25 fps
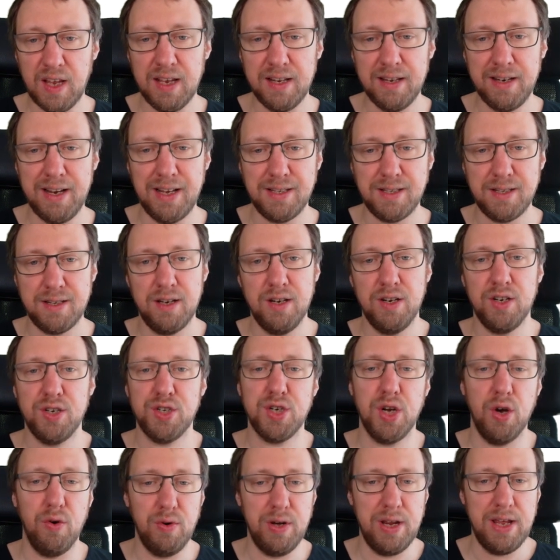That's
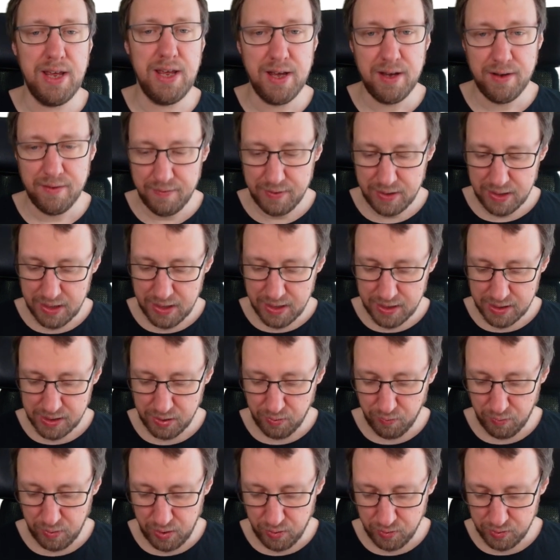shown here. So
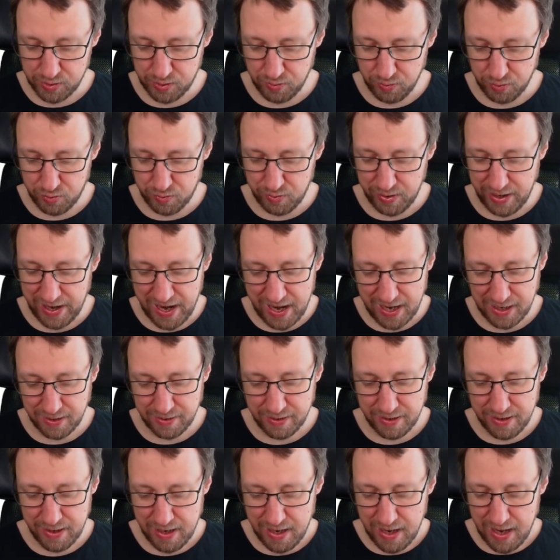we use U3
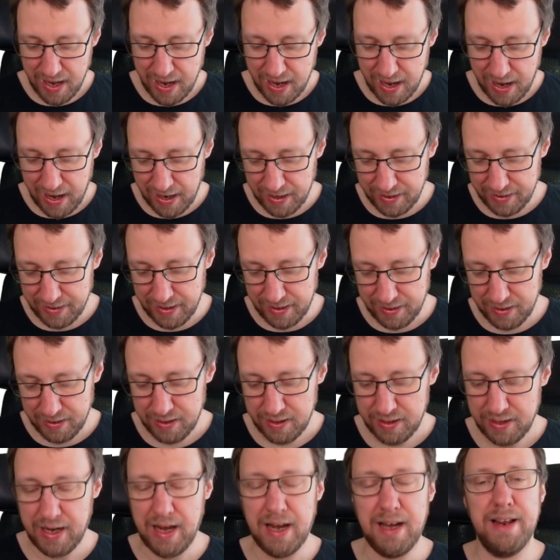hat and
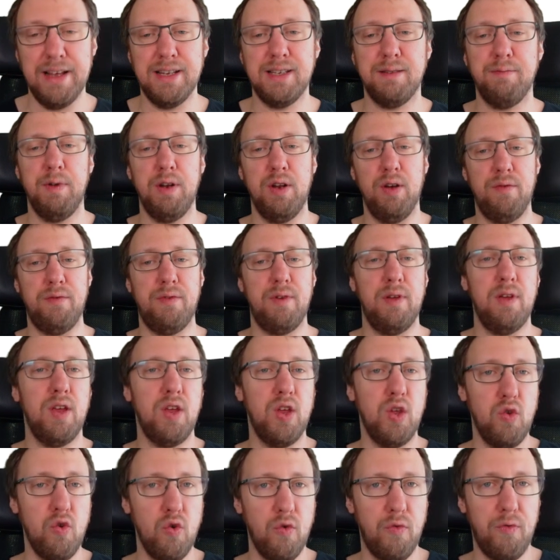then get an estimate of
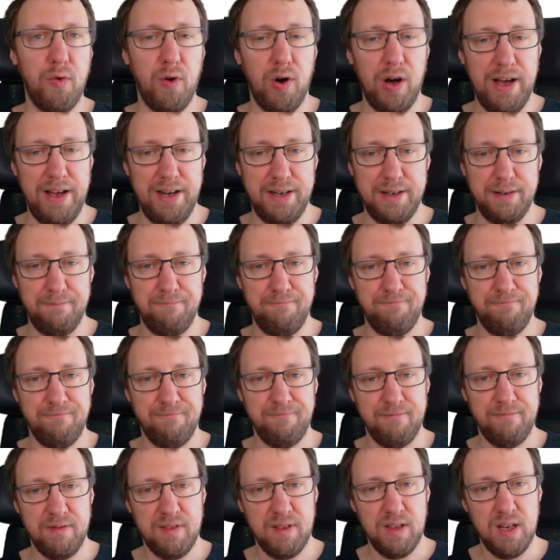U4 hat.
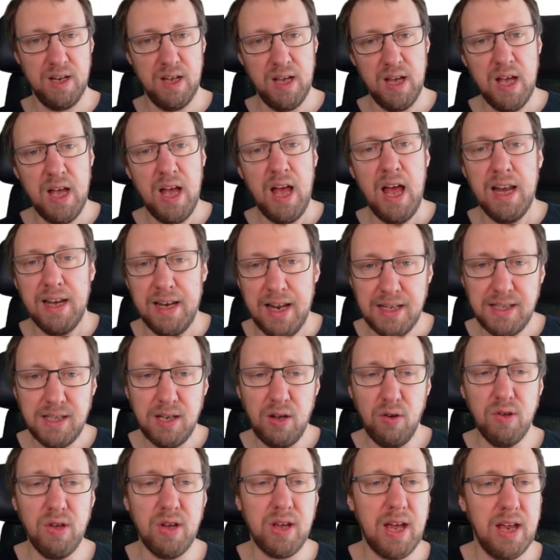That's
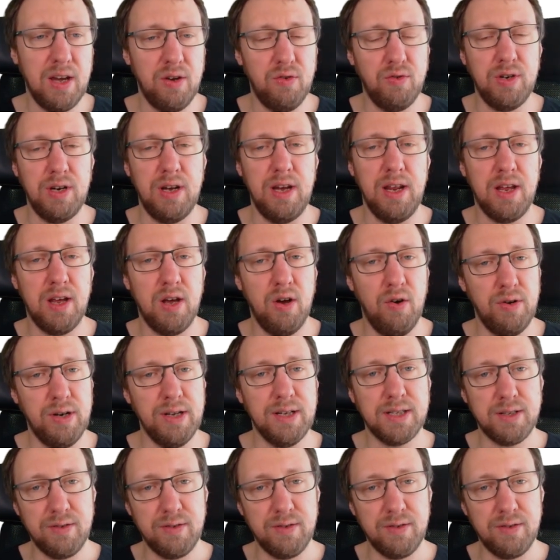how you can do the decoding.